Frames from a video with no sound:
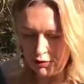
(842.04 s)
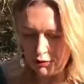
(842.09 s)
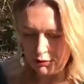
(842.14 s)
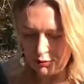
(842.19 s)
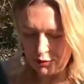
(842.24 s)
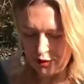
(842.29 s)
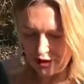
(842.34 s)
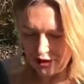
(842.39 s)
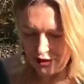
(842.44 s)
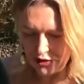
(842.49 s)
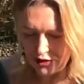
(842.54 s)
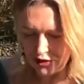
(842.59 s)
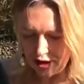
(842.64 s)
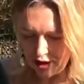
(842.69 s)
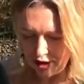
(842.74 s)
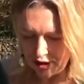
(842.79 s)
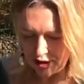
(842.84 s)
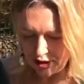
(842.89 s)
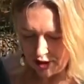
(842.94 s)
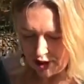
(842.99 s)
British
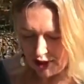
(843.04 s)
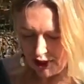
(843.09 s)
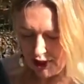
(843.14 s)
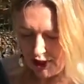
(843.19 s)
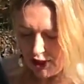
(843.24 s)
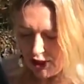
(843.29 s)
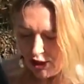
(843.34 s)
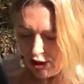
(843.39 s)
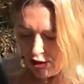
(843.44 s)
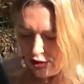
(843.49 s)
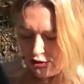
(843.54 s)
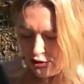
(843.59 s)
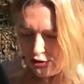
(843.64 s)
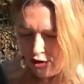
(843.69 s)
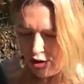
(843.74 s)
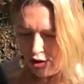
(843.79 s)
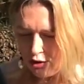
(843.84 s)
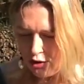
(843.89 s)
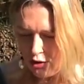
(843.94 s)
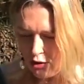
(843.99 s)
art.
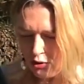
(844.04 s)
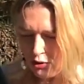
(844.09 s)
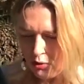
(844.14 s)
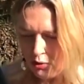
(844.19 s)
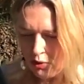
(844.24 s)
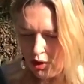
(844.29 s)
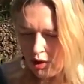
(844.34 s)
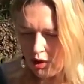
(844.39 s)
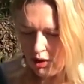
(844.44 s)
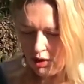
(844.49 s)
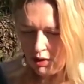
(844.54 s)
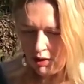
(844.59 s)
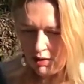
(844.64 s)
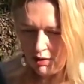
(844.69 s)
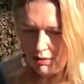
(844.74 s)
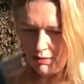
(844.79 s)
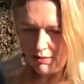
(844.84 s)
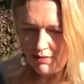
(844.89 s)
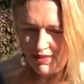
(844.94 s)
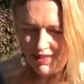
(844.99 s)
So
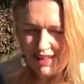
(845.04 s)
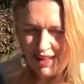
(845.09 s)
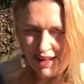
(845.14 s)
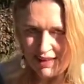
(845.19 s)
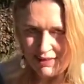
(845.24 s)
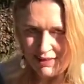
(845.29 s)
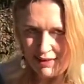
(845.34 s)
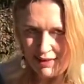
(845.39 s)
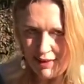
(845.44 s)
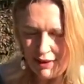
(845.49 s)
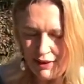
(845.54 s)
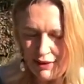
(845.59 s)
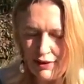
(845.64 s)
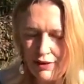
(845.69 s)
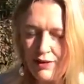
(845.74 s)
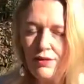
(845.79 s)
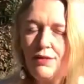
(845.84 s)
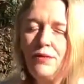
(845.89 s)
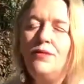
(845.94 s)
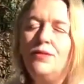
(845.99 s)
that's it
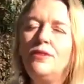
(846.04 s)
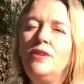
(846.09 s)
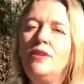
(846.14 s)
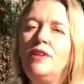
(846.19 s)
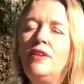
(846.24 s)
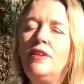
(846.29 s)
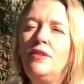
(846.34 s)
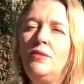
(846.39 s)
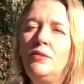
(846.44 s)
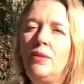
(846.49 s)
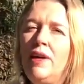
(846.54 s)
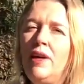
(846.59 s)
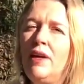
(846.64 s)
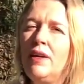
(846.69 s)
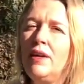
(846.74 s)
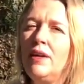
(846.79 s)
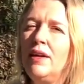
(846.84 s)
for this week.